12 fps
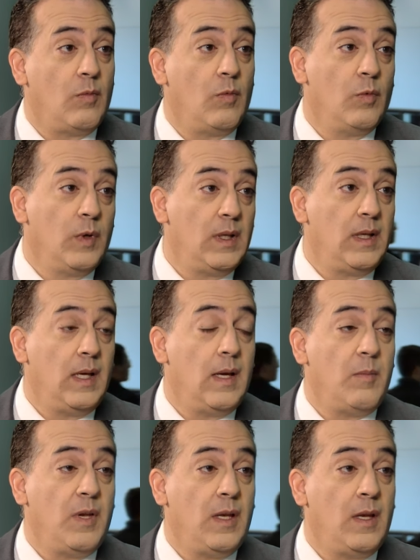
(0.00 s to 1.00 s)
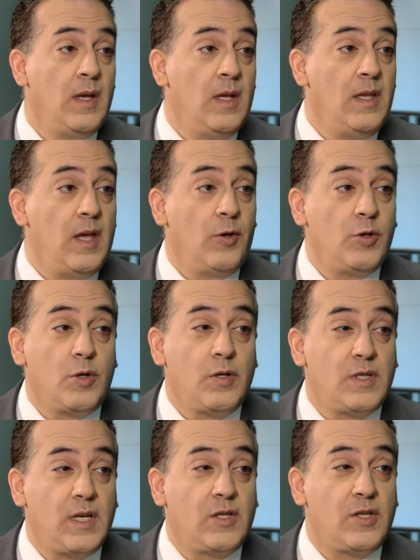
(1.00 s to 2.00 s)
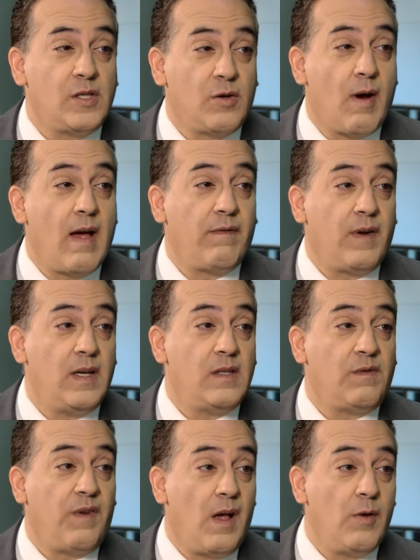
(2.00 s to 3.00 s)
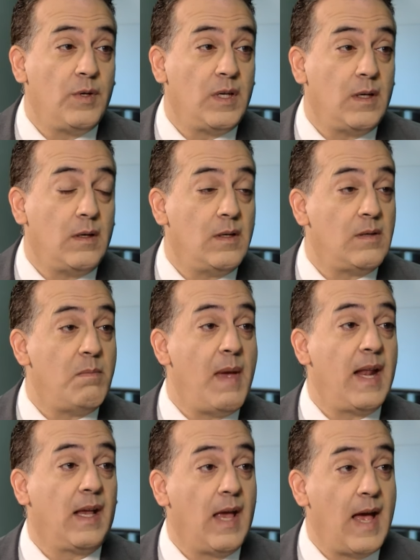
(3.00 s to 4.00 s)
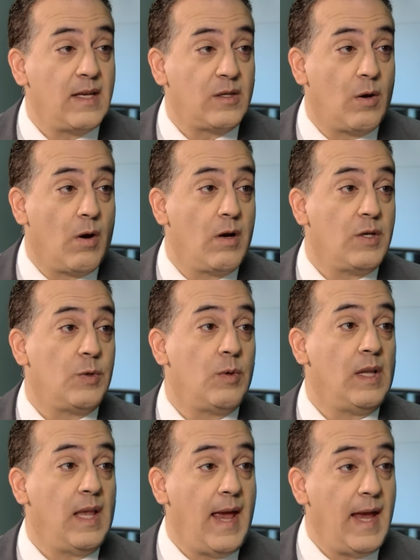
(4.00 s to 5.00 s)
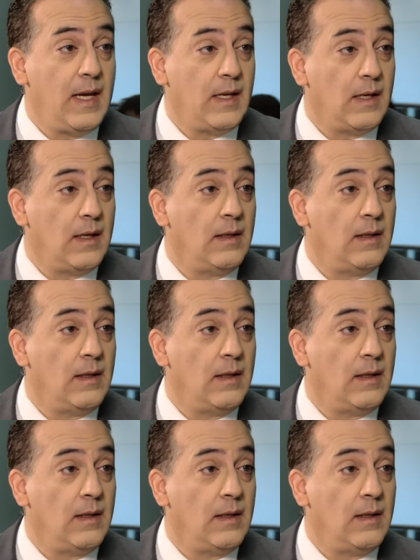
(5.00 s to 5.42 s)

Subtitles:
really, I mean, the other jurisdictions graphite is found in is Madagascar, Sri Lanka,